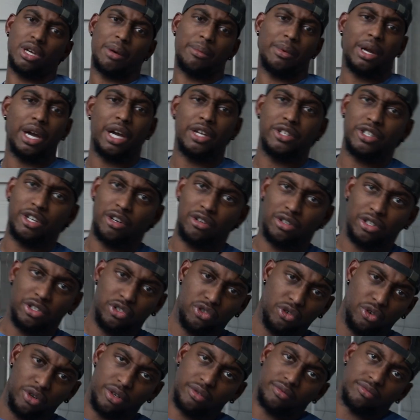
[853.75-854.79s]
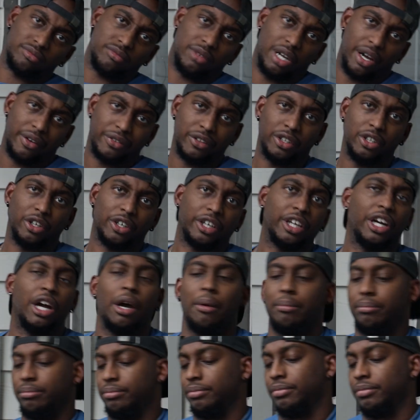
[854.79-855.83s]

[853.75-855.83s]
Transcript: I'm not entirely sure. I have to look it up.